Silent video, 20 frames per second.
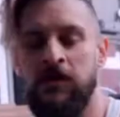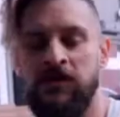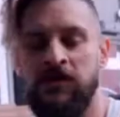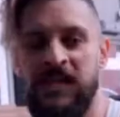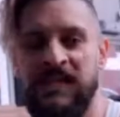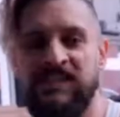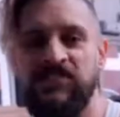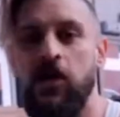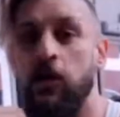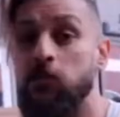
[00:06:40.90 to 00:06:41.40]

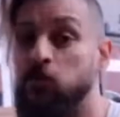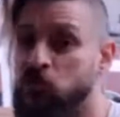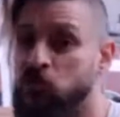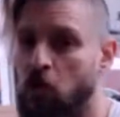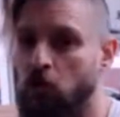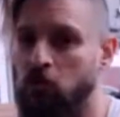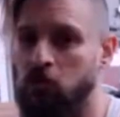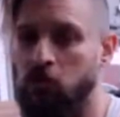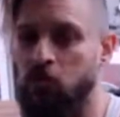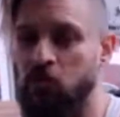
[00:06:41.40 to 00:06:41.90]
Next up,
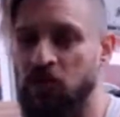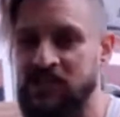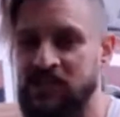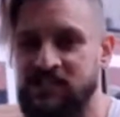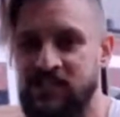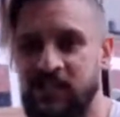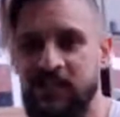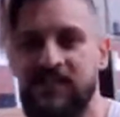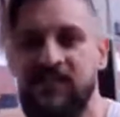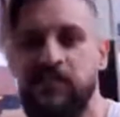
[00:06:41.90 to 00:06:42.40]
shoulder press.
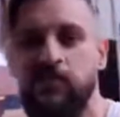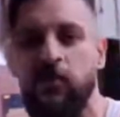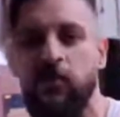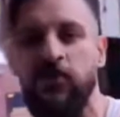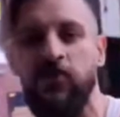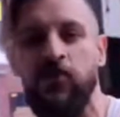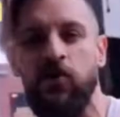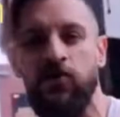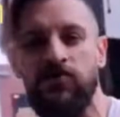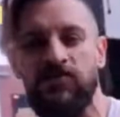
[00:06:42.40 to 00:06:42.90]
Now this is one
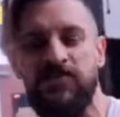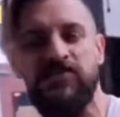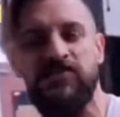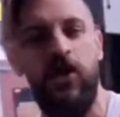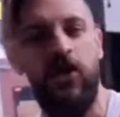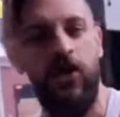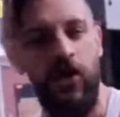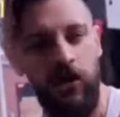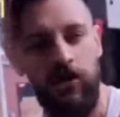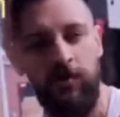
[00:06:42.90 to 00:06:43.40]
that causes a
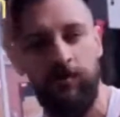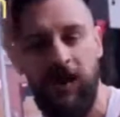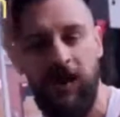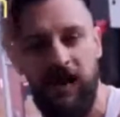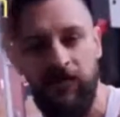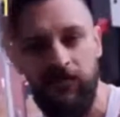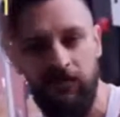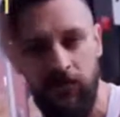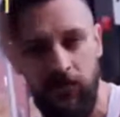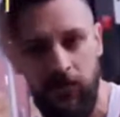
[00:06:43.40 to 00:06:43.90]
lot of pain
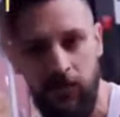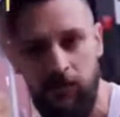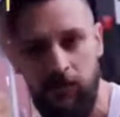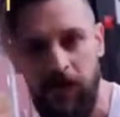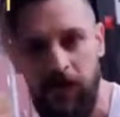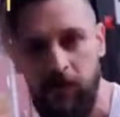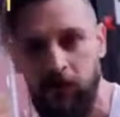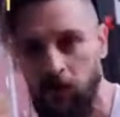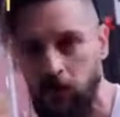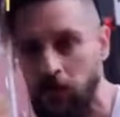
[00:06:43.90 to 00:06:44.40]
for a lot of
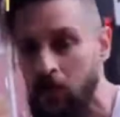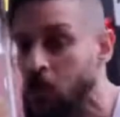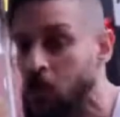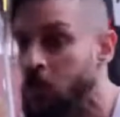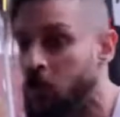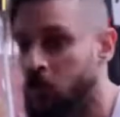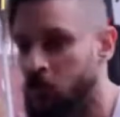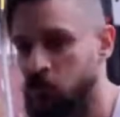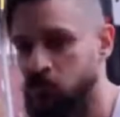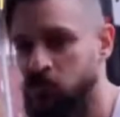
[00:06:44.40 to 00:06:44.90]
people.
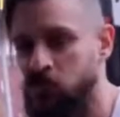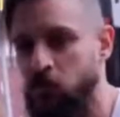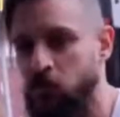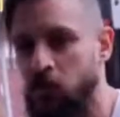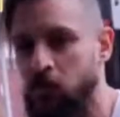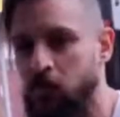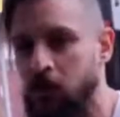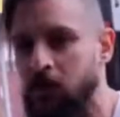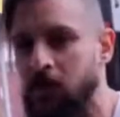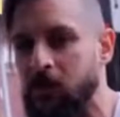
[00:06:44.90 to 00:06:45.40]
It's also one
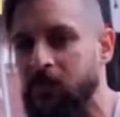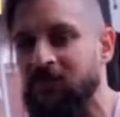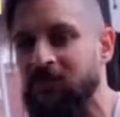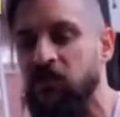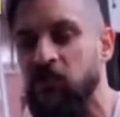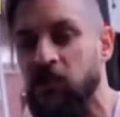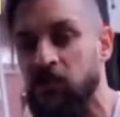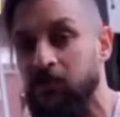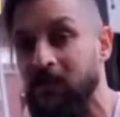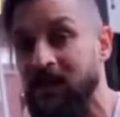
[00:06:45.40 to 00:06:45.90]
where people have a
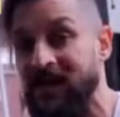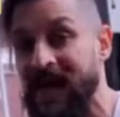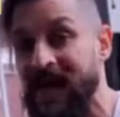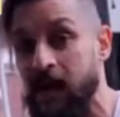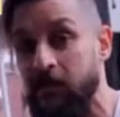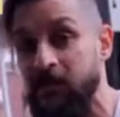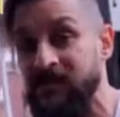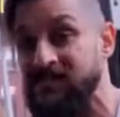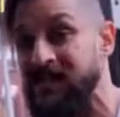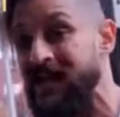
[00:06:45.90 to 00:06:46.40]
lot of bad
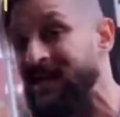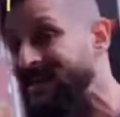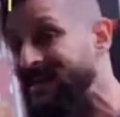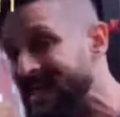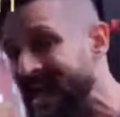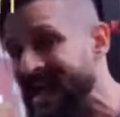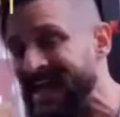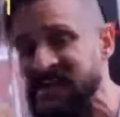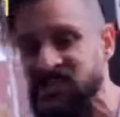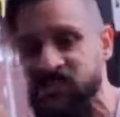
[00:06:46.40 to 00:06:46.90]
habits and
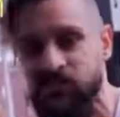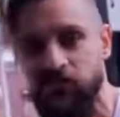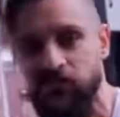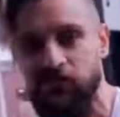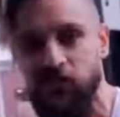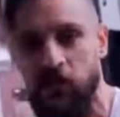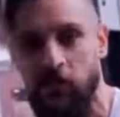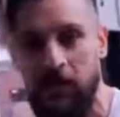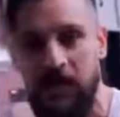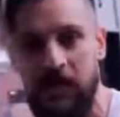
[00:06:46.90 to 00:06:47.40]
get injured
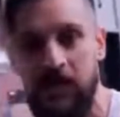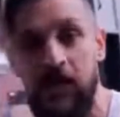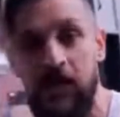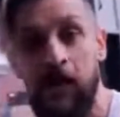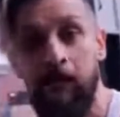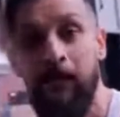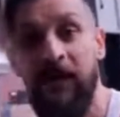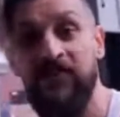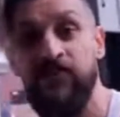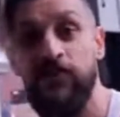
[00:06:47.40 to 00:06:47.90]
from it.
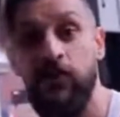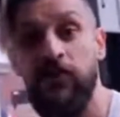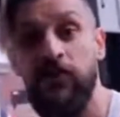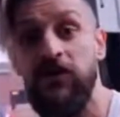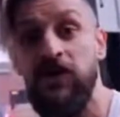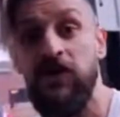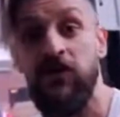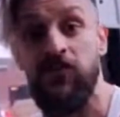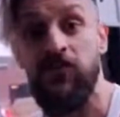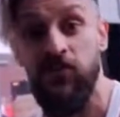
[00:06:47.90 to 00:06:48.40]
By doing
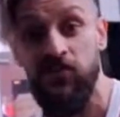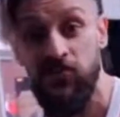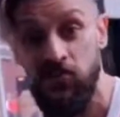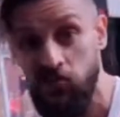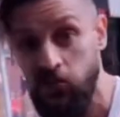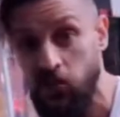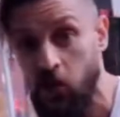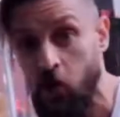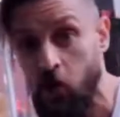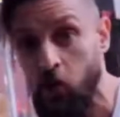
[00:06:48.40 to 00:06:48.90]
the
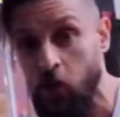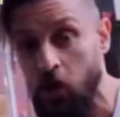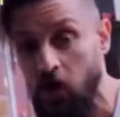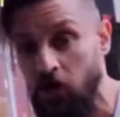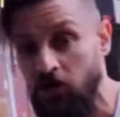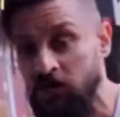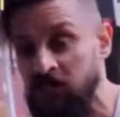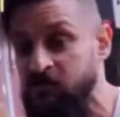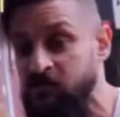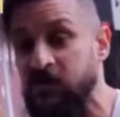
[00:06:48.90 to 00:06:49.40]
slow work
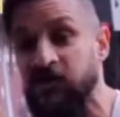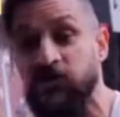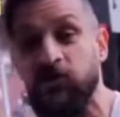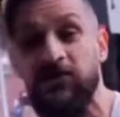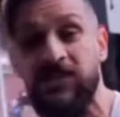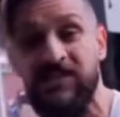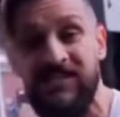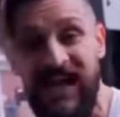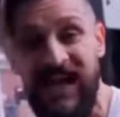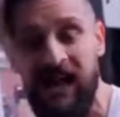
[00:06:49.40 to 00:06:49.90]
on this, by doing the
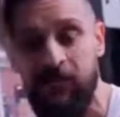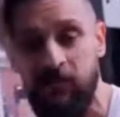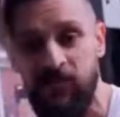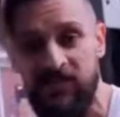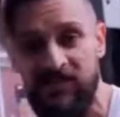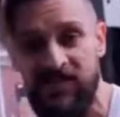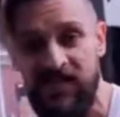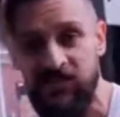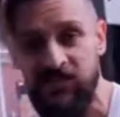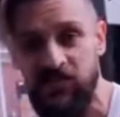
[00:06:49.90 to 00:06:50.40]
time under
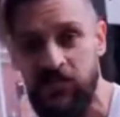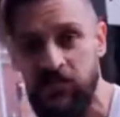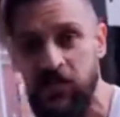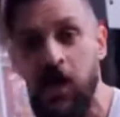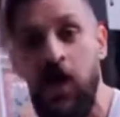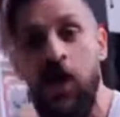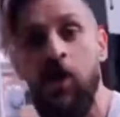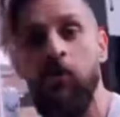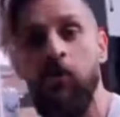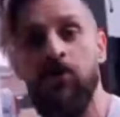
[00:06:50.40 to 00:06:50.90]
tension,
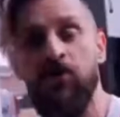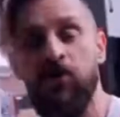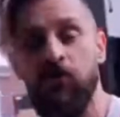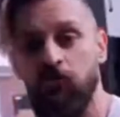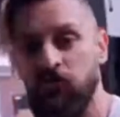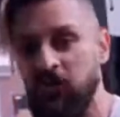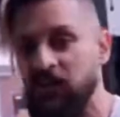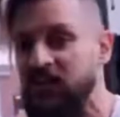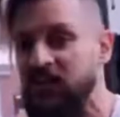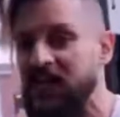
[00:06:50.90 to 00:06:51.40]
we're going to
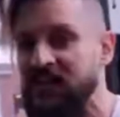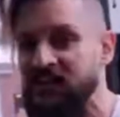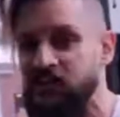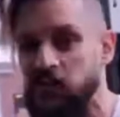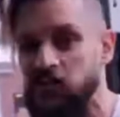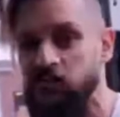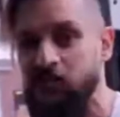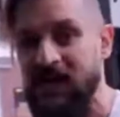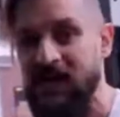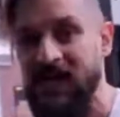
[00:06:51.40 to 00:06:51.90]
realize those
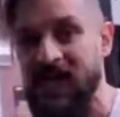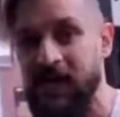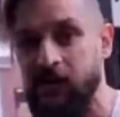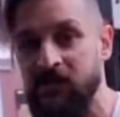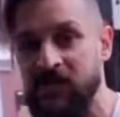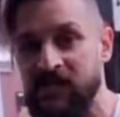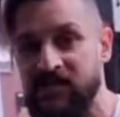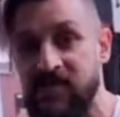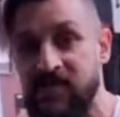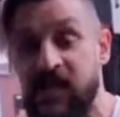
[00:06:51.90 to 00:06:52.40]
bad
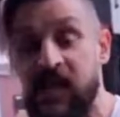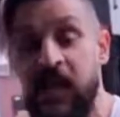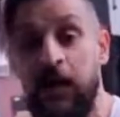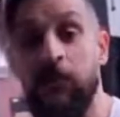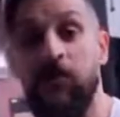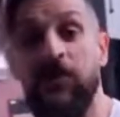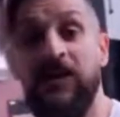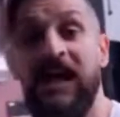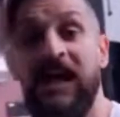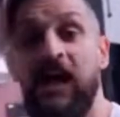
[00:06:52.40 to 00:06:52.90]
habits and we're
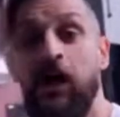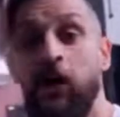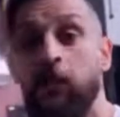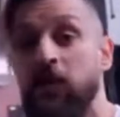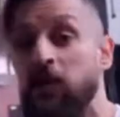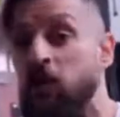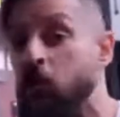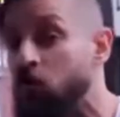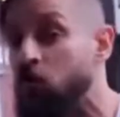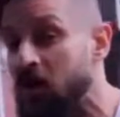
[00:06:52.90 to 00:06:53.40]
going to help
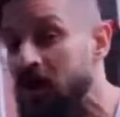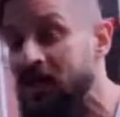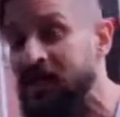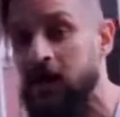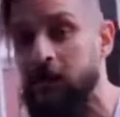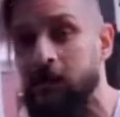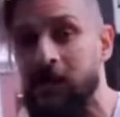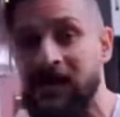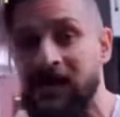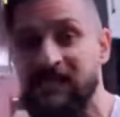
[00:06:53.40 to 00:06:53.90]
create that
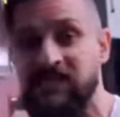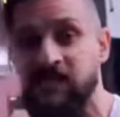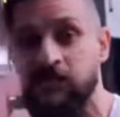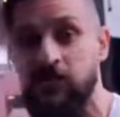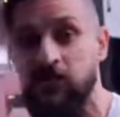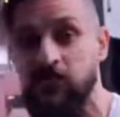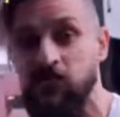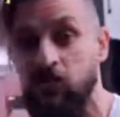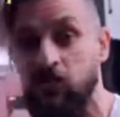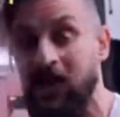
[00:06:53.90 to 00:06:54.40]
mind to
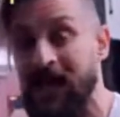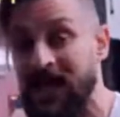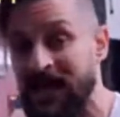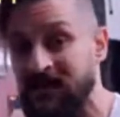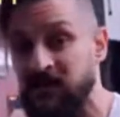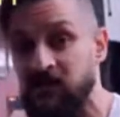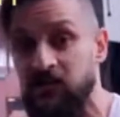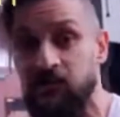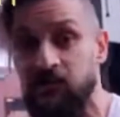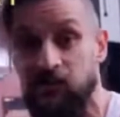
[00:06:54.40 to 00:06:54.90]
muscle
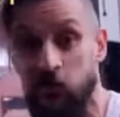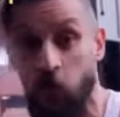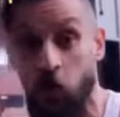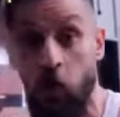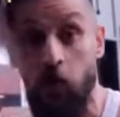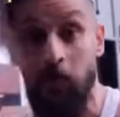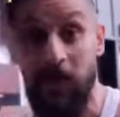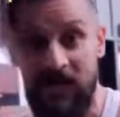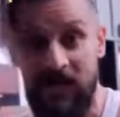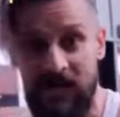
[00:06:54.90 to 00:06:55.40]
and
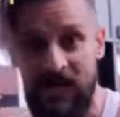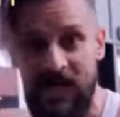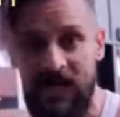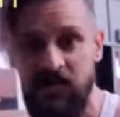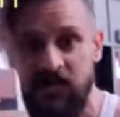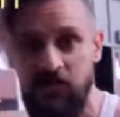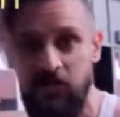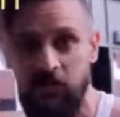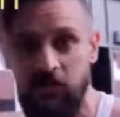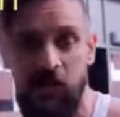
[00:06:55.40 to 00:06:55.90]
form
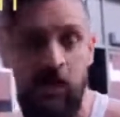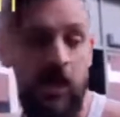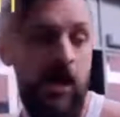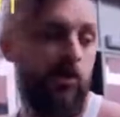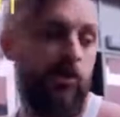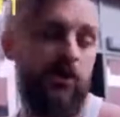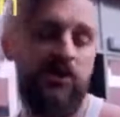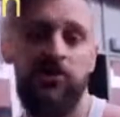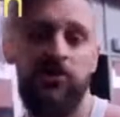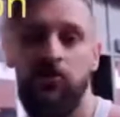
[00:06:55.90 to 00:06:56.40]
connection.
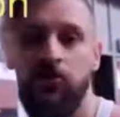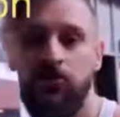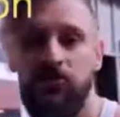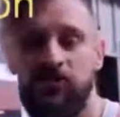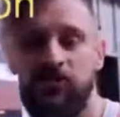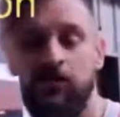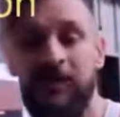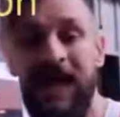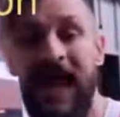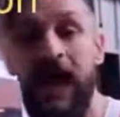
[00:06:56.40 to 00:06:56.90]
We're going to do this
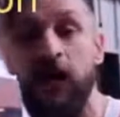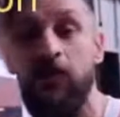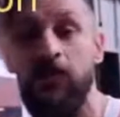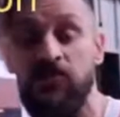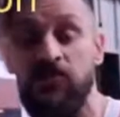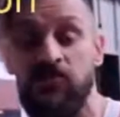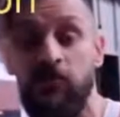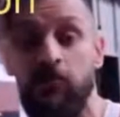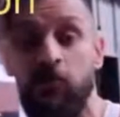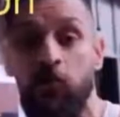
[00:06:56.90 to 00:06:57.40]
without a
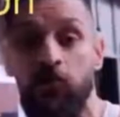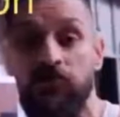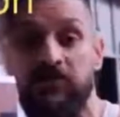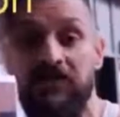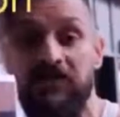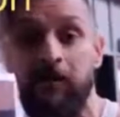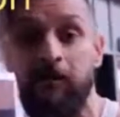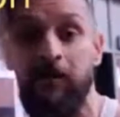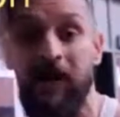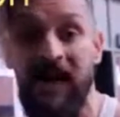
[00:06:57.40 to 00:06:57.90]

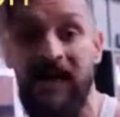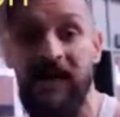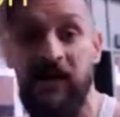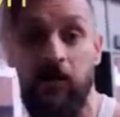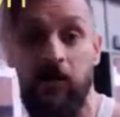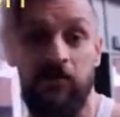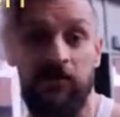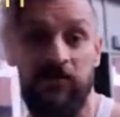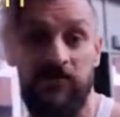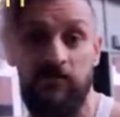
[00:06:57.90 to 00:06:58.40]
supporting back
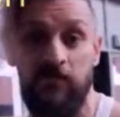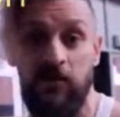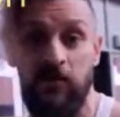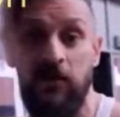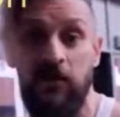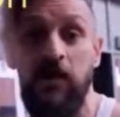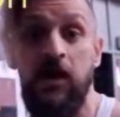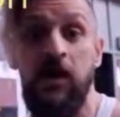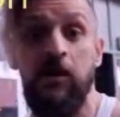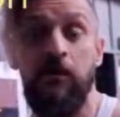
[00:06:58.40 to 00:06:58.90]
on this one.